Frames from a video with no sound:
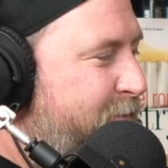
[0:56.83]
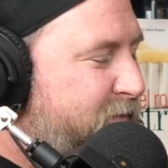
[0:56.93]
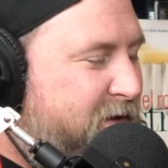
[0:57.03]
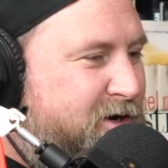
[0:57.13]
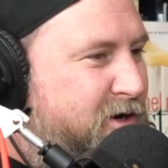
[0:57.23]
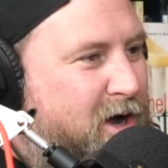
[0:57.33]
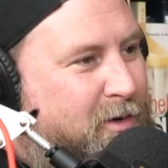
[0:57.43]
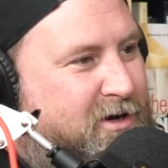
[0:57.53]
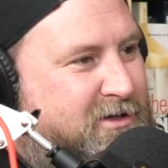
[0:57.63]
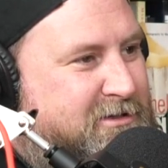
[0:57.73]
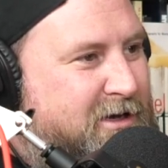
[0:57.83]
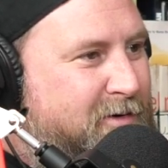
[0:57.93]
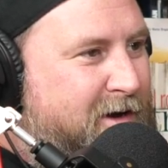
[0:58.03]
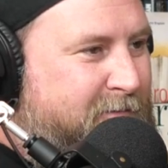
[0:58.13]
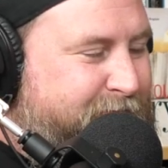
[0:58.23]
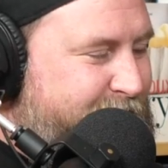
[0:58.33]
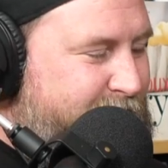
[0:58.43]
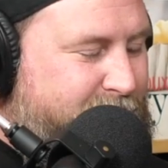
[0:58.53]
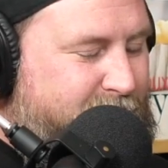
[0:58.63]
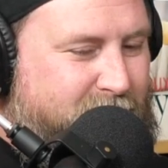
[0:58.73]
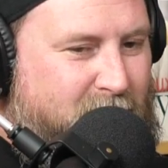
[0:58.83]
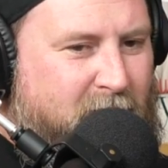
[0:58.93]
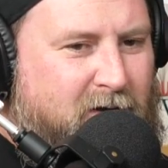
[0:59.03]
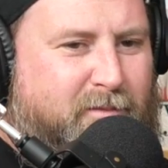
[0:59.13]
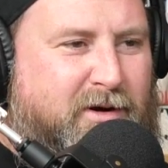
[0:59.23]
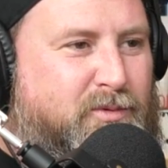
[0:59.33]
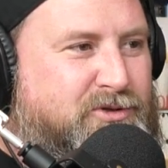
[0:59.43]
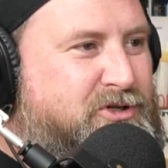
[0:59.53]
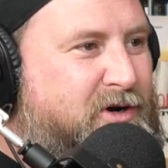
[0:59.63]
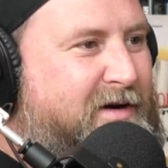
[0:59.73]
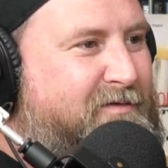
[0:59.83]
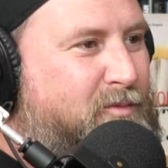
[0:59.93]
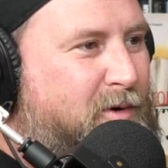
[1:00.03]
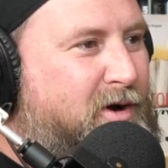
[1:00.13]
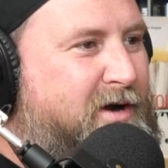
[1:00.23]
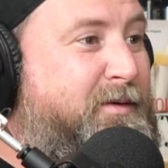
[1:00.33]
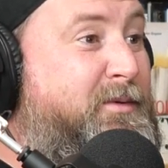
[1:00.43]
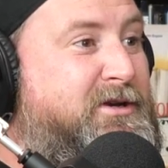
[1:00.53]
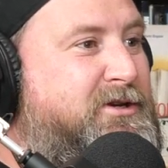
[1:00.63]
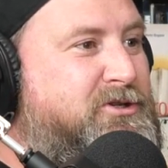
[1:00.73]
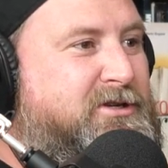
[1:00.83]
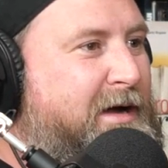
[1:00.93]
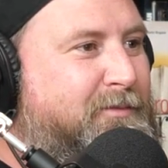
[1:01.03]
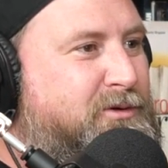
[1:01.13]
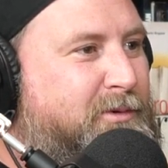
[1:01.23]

Mm. You hmm. didn't know. He didn't tell you but he wasn't showing up for work. And then when you just come to